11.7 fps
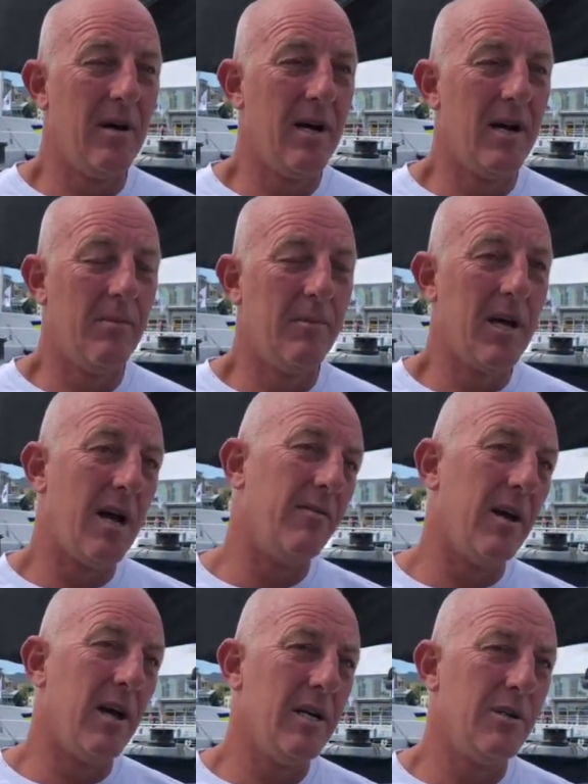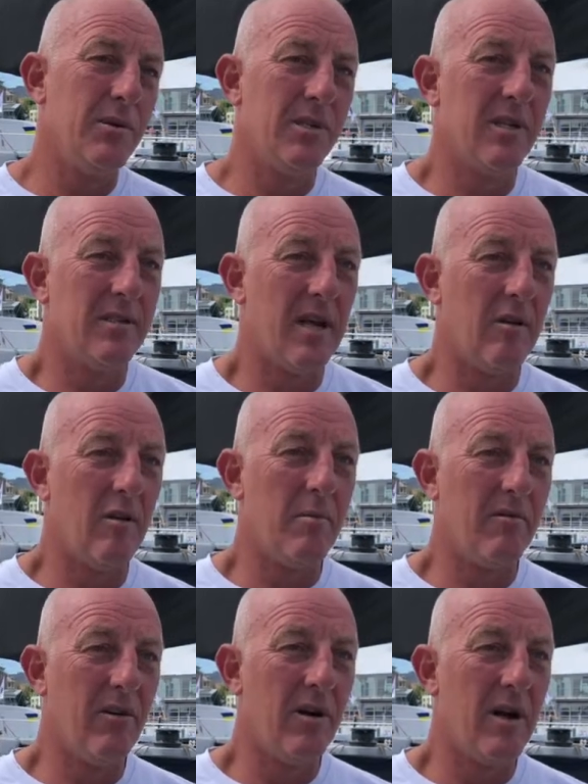KVH, which is the satellite
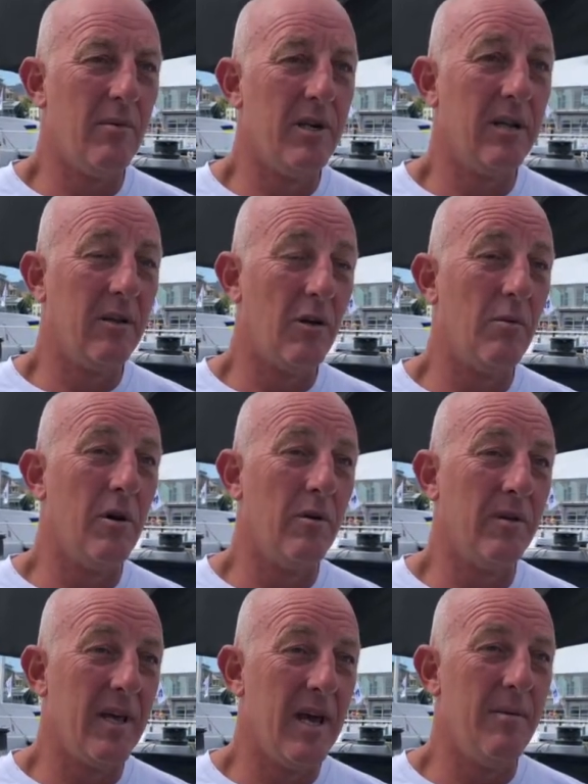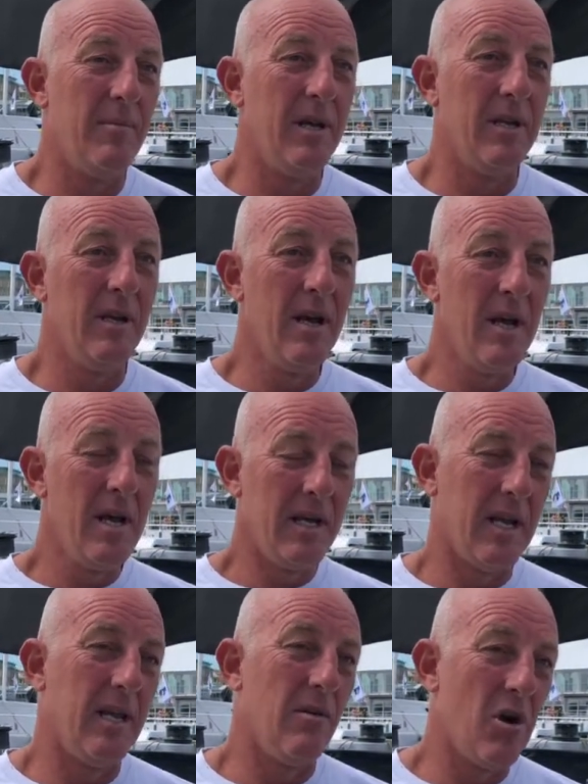provider, we did a lot of work with them in
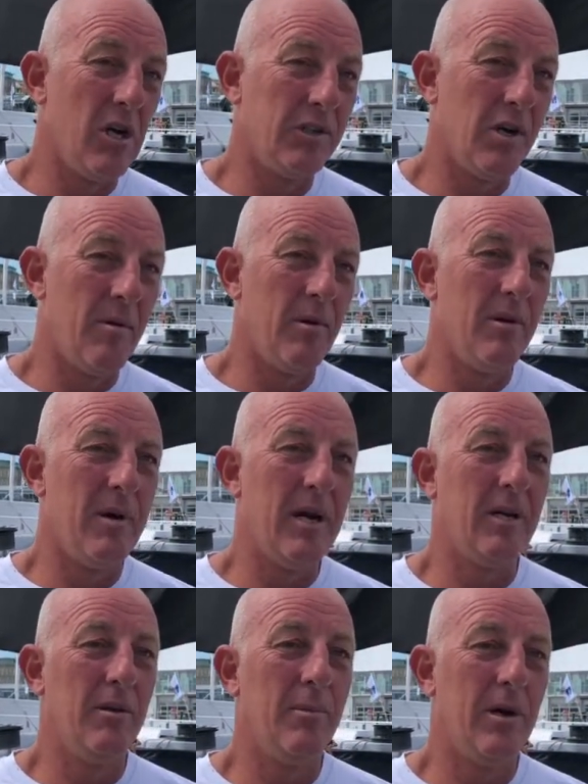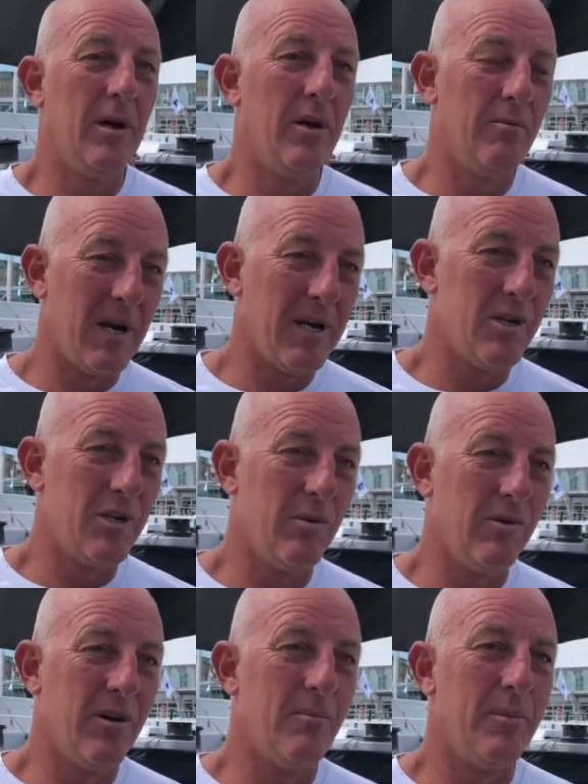getting the right dome on the back of the boat, making sure
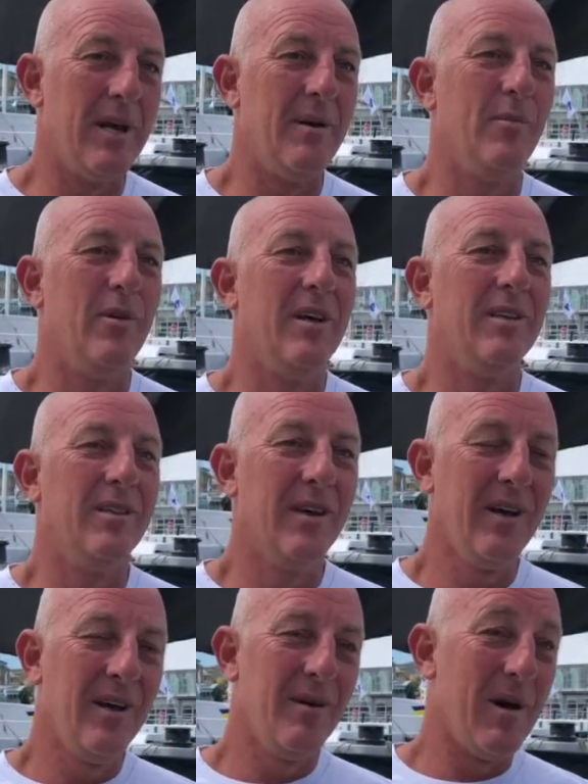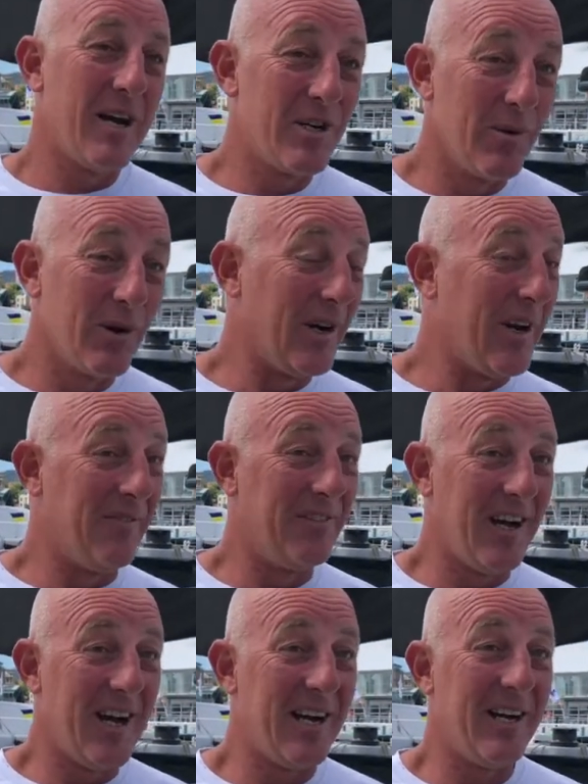we've got bandwidth, making sure we've got enough
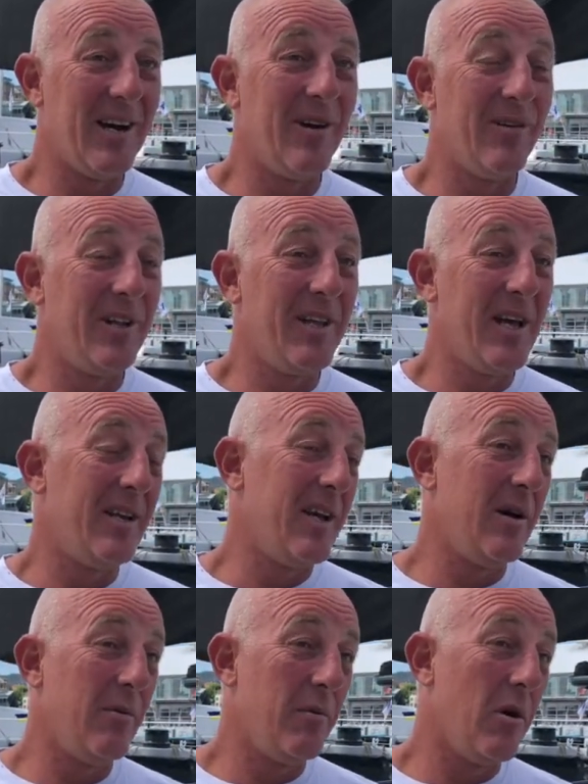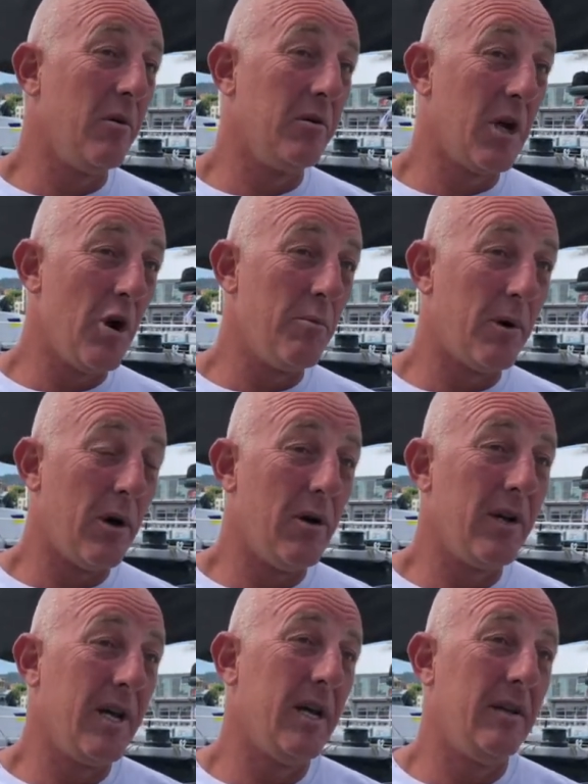data, and then, yeah, we worked with
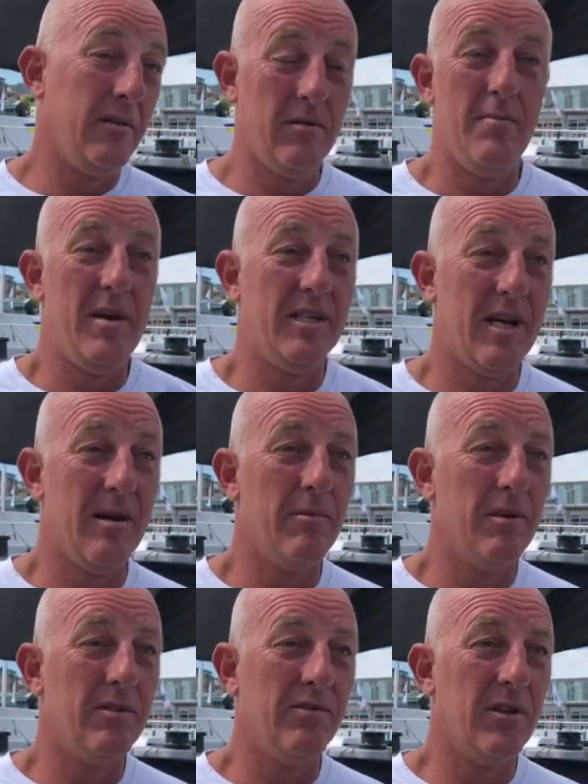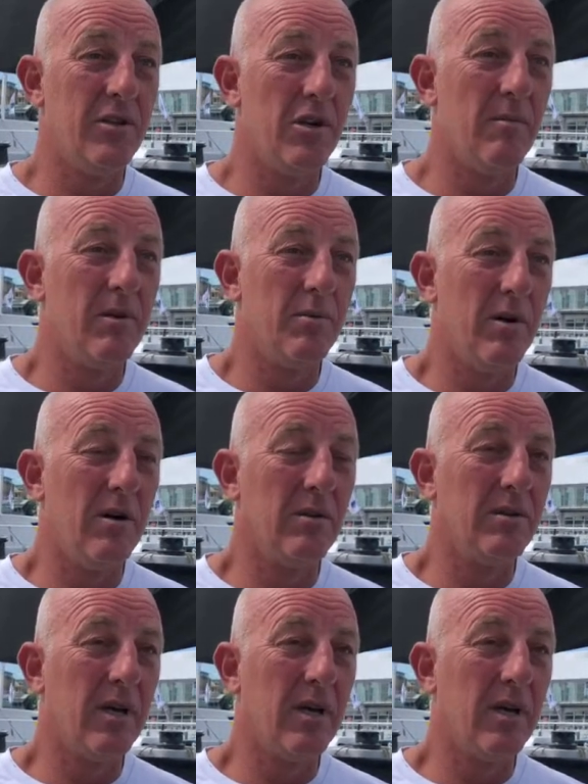GoPro to get the best cameras for the job as well.